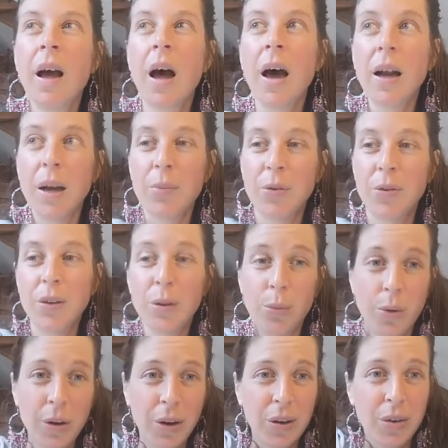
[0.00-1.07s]
and i'm still
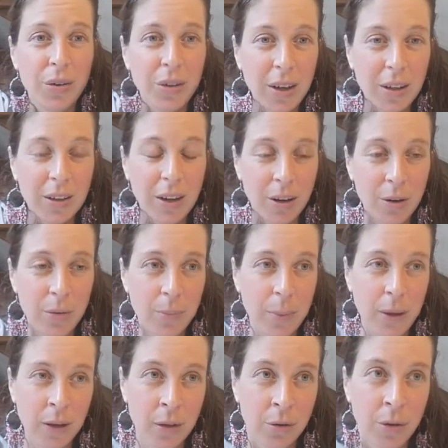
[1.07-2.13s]
working on that i love
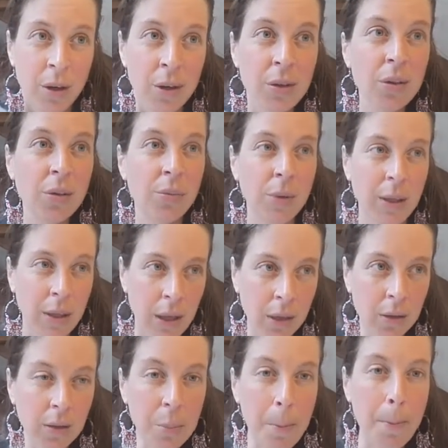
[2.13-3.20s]
ben that you asked me
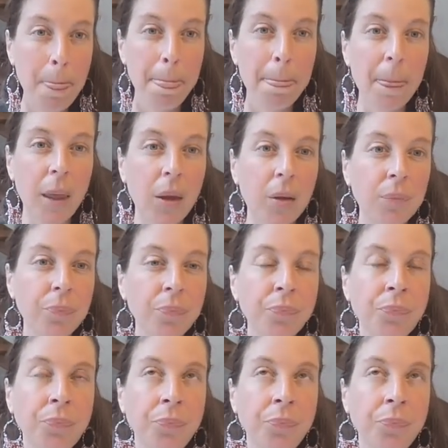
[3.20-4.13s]
that um,